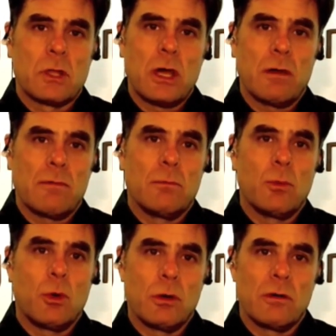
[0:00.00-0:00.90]
cover
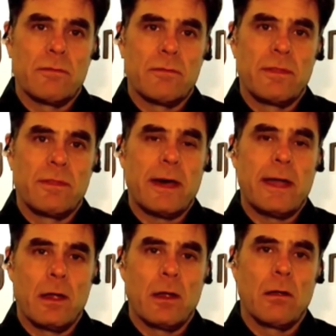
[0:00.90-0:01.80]
more of the
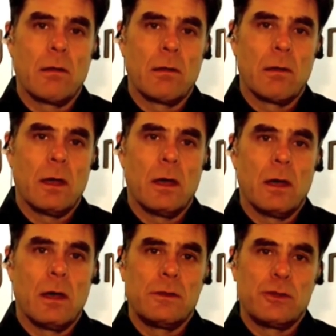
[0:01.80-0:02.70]
FHIR
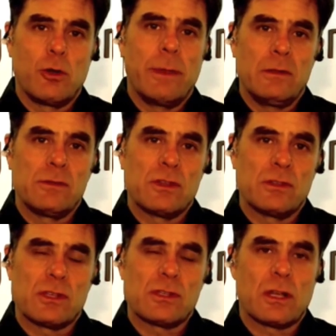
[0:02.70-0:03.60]
domains
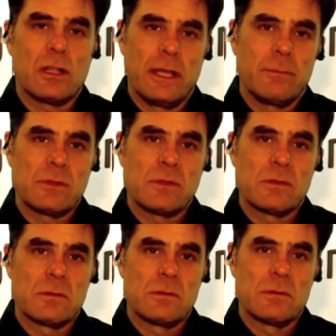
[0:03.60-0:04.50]
than just the claims
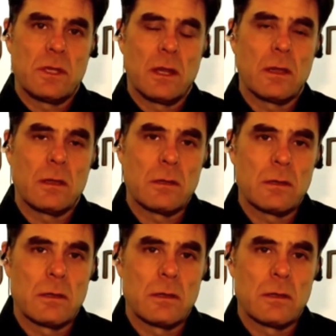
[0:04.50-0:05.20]
data?